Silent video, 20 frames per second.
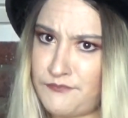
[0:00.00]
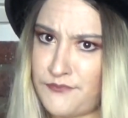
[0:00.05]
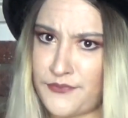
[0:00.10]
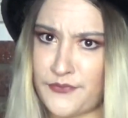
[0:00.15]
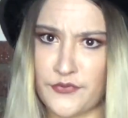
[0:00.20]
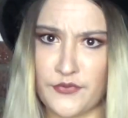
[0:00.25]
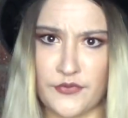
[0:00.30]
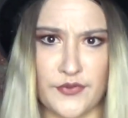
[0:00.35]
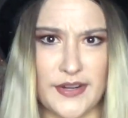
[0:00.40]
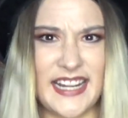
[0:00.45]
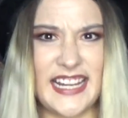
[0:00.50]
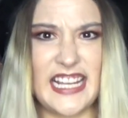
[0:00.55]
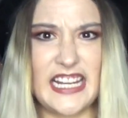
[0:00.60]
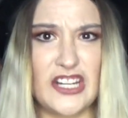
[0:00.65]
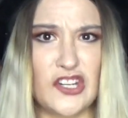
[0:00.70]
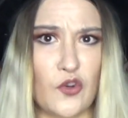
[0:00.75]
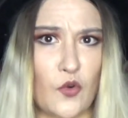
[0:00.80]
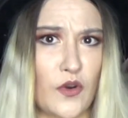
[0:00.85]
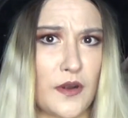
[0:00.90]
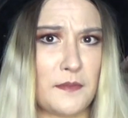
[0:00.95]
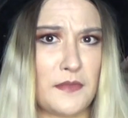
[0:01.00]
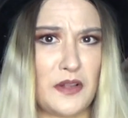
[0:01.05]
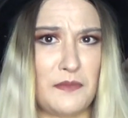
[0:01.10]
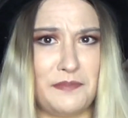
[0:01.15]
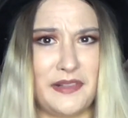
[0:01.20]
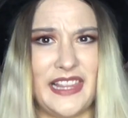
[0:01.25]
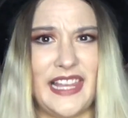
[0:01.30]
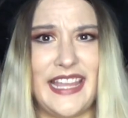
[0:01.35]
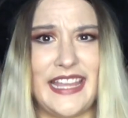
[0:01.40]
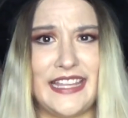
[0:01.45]
pretty normal
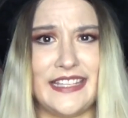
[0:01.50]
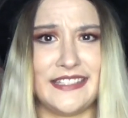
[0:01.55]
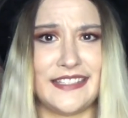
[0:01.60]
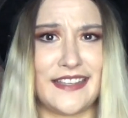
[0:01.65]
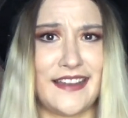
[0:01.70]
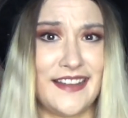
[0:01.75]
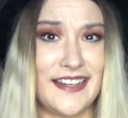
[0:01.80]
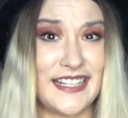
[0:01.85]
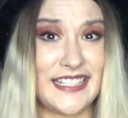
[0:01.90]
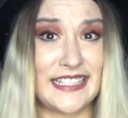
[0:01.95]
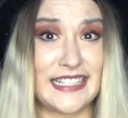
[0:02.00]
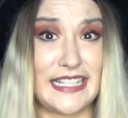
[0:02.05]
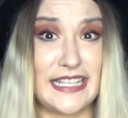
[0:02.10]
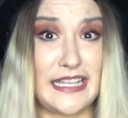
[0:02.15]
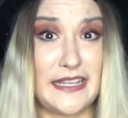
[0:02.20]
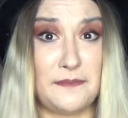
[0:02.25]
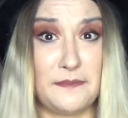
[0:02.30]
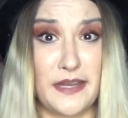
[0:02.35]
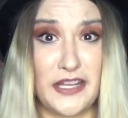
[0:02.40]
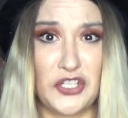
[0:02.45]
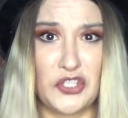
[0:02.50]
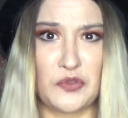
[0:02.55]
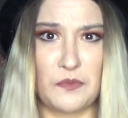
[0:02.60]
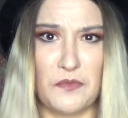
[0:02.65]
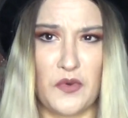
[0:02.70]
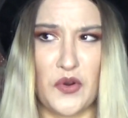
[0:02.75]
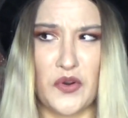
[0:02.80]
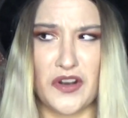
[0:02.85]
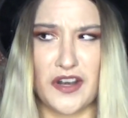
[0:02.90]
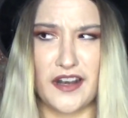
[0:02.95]
place, honestly much
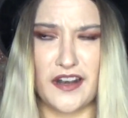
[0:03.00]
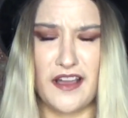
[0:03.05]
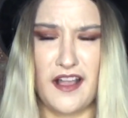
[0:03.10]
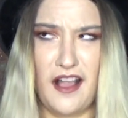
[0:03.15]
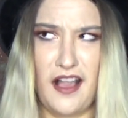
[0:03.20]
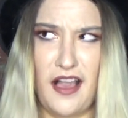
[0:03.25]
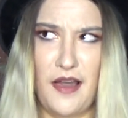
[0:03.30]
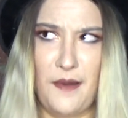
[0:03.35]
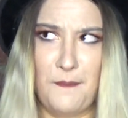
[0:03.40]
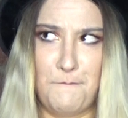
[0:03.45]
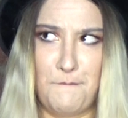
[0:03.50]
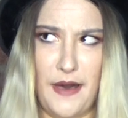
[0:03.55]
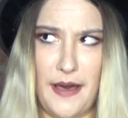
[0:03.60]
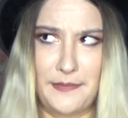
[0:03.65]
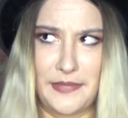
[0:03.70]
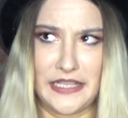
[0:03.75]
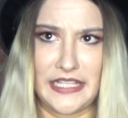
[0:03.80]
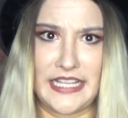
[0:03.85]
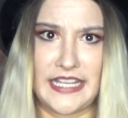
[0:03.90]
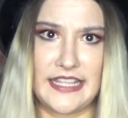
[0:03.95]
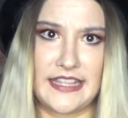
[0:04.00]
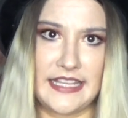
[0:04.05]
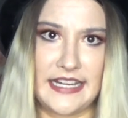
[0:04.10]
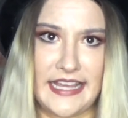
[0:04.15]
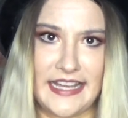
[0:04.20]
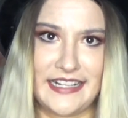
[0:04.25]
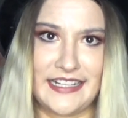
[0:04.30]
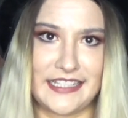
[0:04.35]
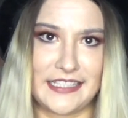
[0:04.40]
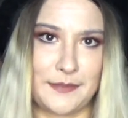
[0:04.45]
more bubbly than
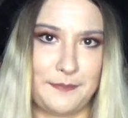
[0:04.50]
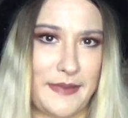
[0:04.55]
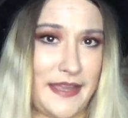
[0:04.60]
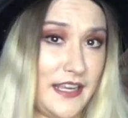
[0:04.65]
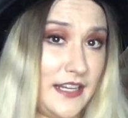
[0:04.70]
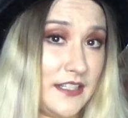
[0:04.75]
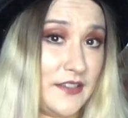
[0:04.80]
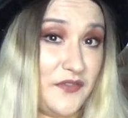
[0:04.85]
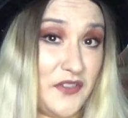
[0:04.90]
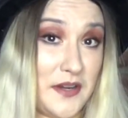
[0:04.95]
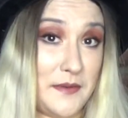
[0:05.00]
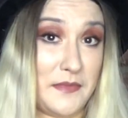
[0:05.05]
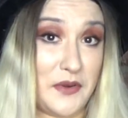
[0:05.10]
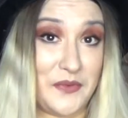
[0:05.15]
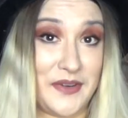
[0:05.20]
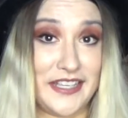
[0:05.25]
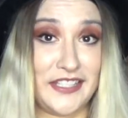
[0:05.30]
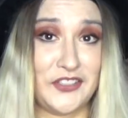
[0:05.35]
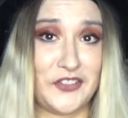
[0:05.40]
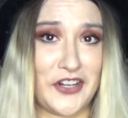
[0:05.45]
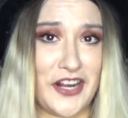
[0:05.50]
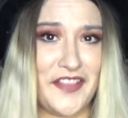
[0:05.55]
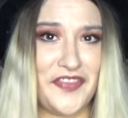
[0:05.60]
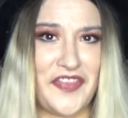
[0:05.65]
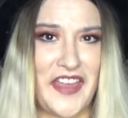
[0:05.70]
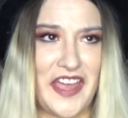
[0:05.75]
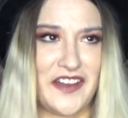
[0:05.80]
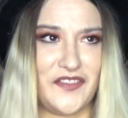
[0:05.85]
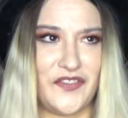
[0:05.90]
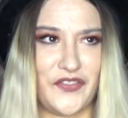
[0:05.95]
I'd expect from a
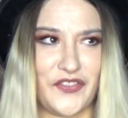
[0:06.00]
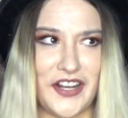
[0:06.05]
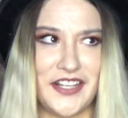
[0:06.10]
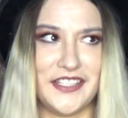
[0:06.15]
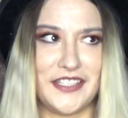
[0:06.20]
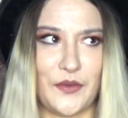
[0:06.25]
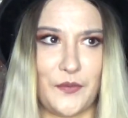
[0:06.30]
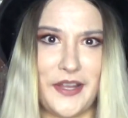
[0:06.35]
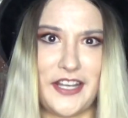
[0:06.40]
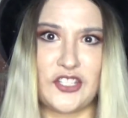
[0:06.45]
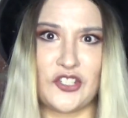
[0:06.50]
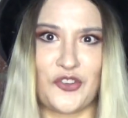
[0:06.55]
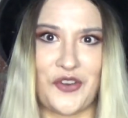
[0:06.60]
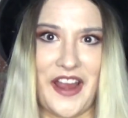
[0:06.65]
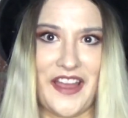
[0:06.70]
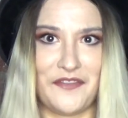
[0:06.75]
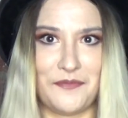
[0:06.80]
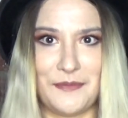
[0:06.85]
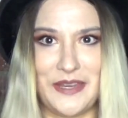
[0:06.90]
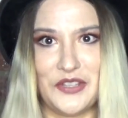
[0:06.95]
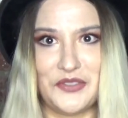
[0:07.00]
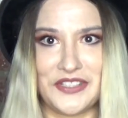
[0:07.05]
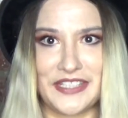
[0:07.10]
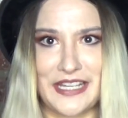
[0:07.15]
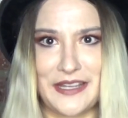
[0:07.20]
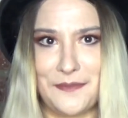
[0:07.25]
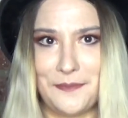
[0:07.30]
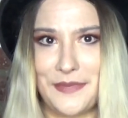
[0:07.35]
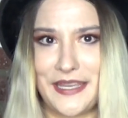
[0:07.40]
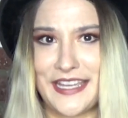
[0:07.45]
restaurant that fronts a witchcraft
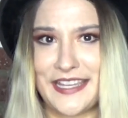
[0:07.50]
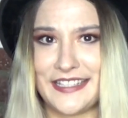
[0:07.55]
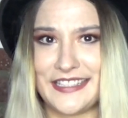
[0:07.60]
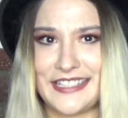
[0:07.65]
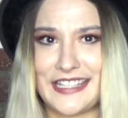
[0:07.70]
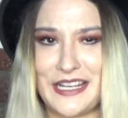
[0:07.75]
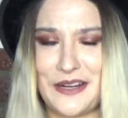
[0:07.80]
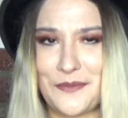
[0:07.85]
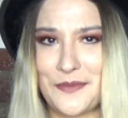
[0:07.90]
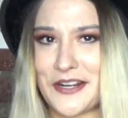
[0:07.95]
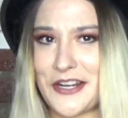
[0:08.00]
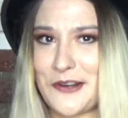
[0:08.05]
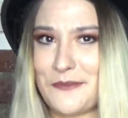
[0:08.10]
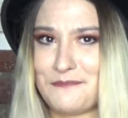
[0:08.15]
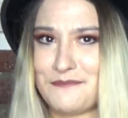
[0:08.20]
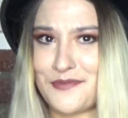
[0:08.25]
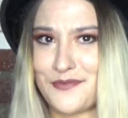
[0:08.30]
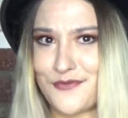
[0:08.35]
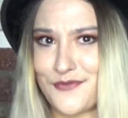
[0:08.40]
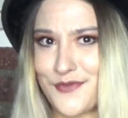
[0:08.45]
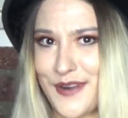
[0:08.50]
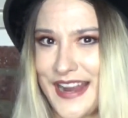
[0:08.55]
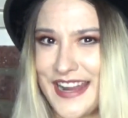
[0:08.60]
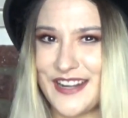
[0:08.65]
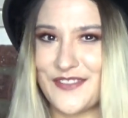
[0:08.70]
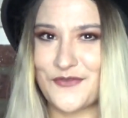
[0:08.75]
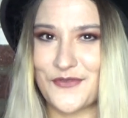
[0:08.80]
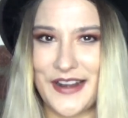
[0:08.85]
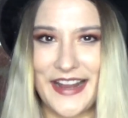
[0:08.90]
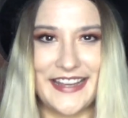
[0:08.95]
museum because there were
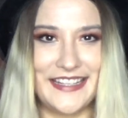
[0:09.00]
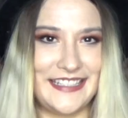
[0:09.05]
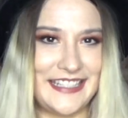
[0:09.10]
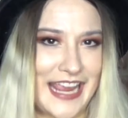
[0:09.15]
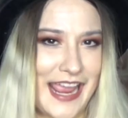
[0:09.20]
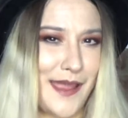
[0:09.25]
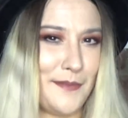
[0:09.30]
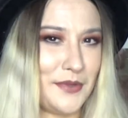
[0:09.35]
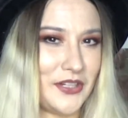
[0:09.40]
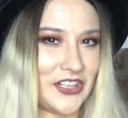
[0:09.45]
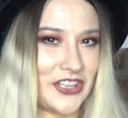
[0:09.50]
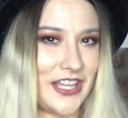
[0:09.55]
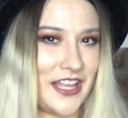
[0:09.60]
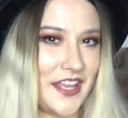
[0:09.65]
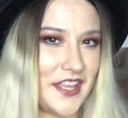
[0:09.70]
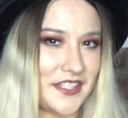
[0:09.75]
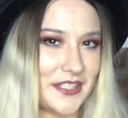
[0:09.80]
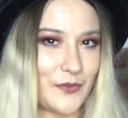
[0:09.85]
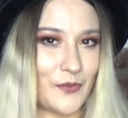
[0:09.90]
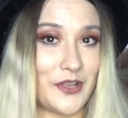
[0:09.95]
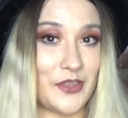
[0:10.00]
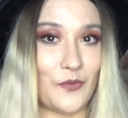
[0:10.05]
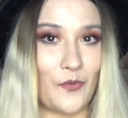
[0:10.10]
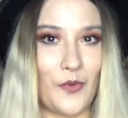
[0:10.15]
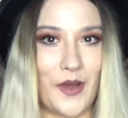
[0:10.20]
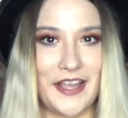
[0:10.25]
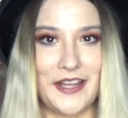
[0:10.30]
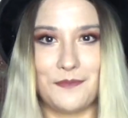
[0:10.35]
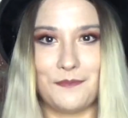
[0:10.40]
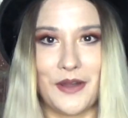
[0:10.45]
bright red tablecloths with
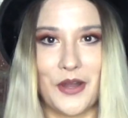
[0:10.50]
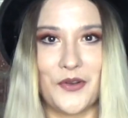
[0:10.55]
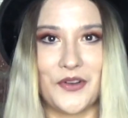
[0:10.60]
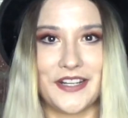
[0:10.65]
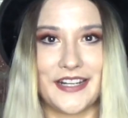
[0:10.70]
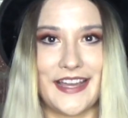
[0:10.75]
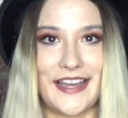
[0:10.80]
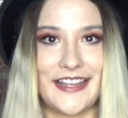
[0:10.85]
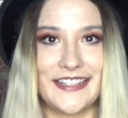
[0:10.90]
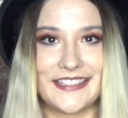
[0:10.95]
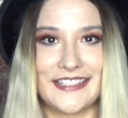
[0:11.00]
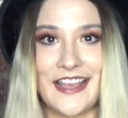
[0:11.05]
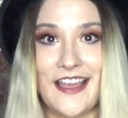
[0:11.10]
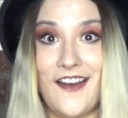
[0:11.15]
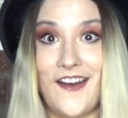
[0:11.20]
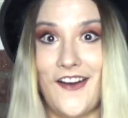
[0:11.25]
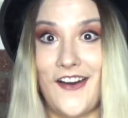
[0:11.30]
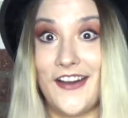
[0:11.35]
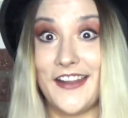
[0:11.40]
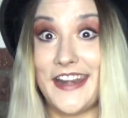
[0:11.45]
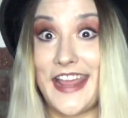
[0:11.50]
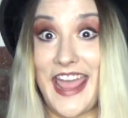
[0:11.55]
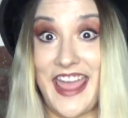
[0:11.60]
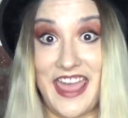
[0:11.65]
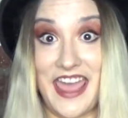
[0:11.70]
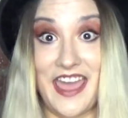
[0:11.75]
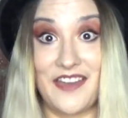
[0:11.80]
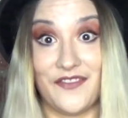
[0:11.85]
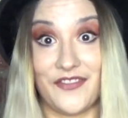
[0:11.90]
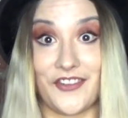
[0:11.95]
white polka dots on
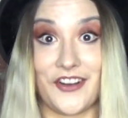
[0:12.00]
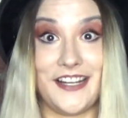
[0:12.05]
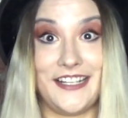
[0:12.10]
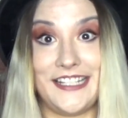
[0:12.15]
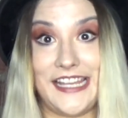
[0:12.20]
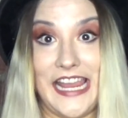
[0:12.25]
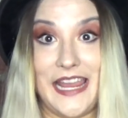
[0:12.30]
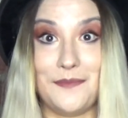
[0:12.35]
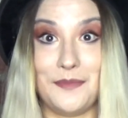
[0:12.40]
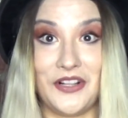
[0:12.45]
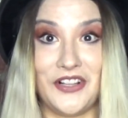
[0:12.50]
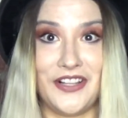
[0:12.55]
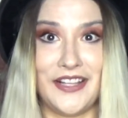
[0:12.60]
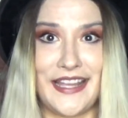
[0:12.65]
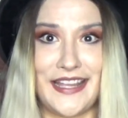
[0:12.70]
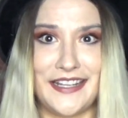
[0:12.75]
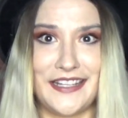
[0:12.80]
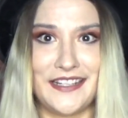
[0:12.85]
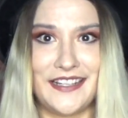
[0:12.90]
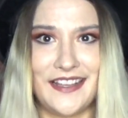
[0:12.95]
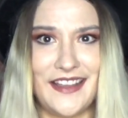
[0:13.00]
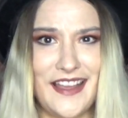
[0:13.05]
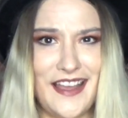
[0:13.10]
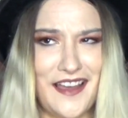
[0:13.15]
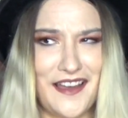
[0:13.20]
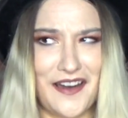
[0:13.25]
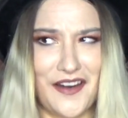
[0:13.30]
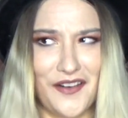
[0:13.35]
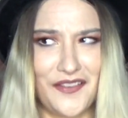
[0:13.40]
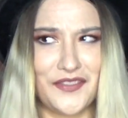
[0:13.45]
every table, and
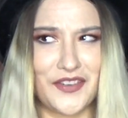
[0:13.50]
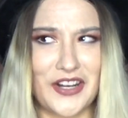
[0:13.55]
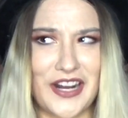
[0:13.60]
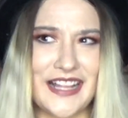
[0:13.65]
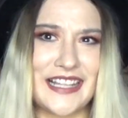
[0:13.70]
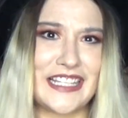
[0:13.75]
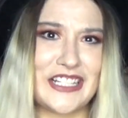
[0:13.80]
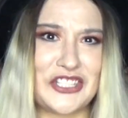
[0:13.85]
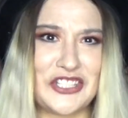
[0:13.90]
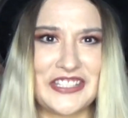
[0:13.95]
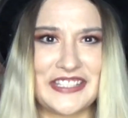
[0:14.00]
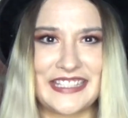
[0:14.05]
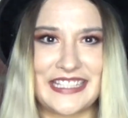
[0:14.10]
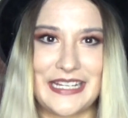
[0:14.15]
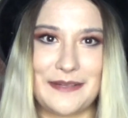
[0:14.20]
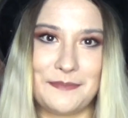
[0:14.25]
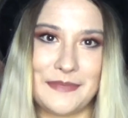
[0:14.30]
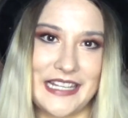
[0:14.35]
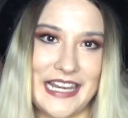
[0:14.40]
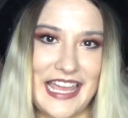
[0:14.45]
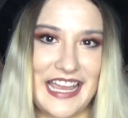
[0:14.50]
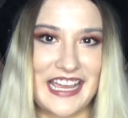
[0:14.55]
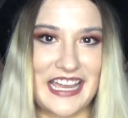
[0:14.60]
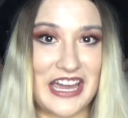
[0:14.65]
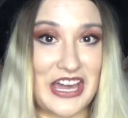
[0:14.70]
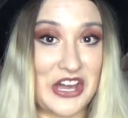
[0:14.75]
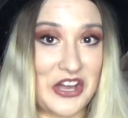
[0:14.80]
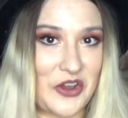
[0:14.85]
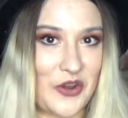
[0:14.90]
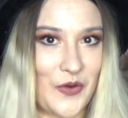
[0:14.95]
overall it just seemed like
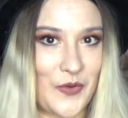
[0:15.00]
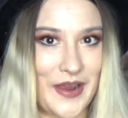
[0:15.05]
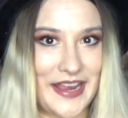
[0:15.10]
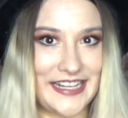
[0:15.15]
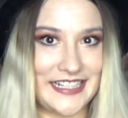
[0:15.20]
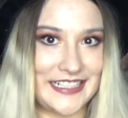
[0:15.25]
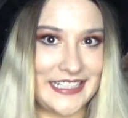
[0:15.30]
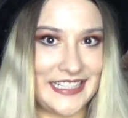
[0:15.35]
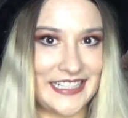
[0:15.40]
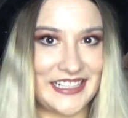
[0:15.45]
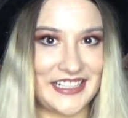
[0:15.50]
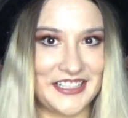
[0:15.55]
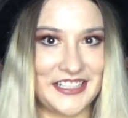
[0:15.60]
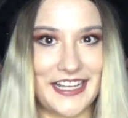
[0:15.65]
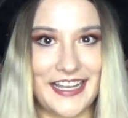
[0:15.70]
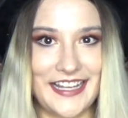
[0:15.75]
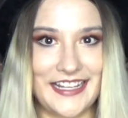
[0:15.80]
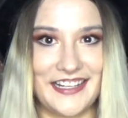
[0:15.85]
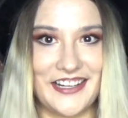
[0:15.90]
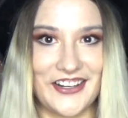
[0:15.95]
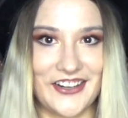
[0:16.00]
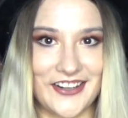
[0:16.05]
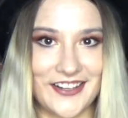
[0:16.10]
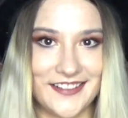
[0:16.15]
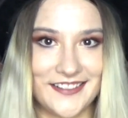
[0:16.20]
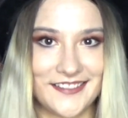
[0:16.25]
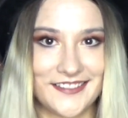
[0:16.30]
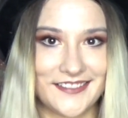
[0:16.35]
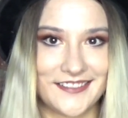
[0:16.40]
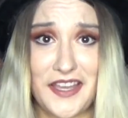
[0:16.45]
a quaint little diner.